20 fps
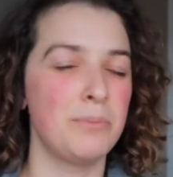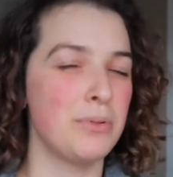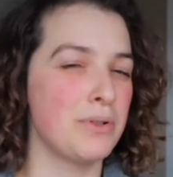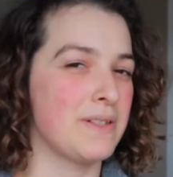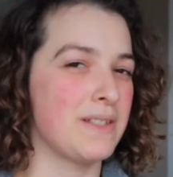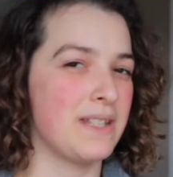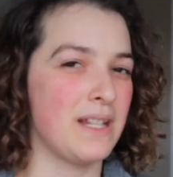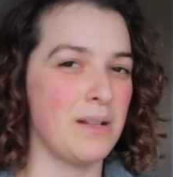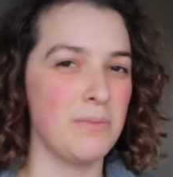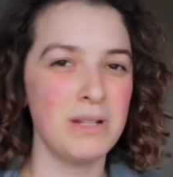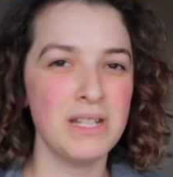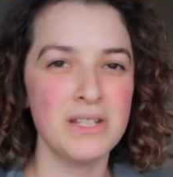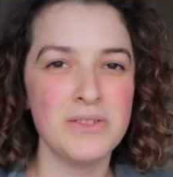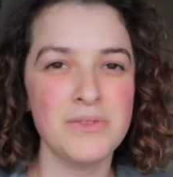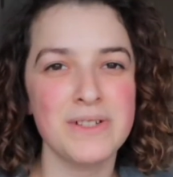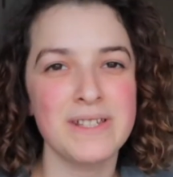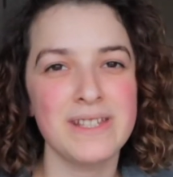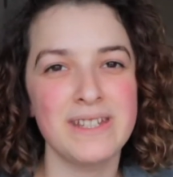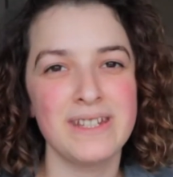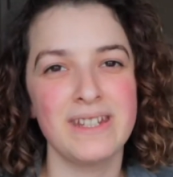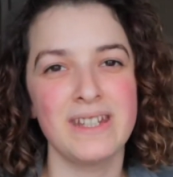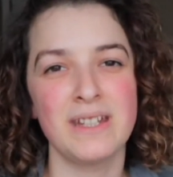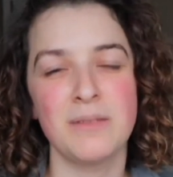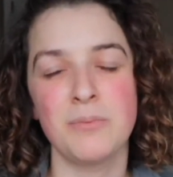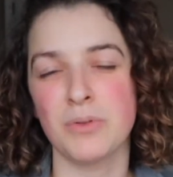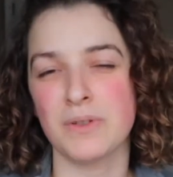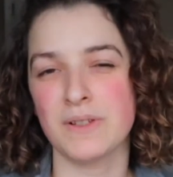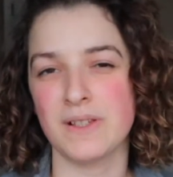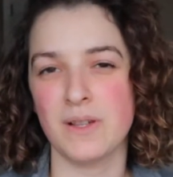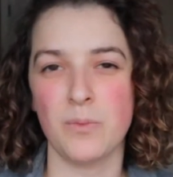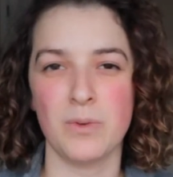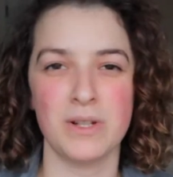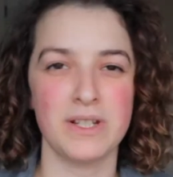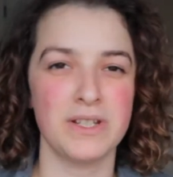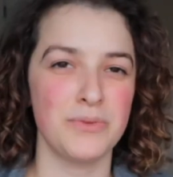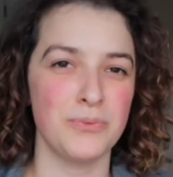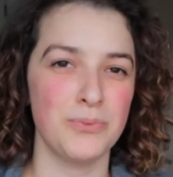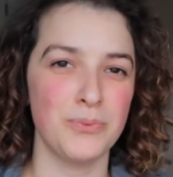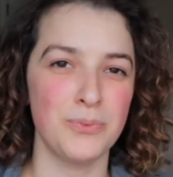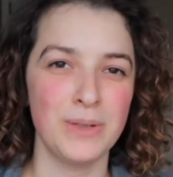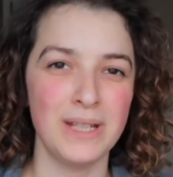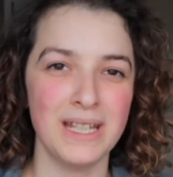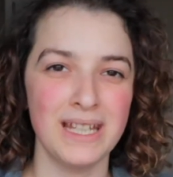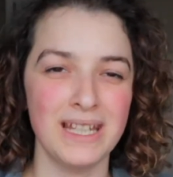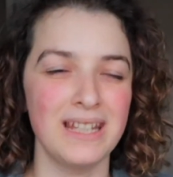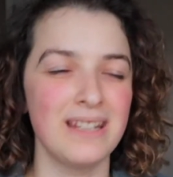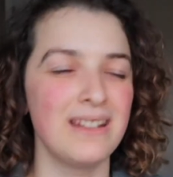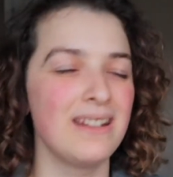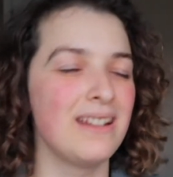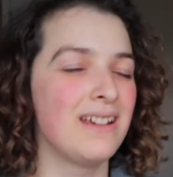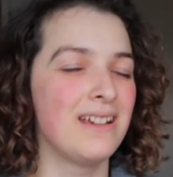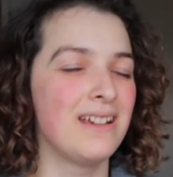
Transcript: books that I'm interested in, books I want to read,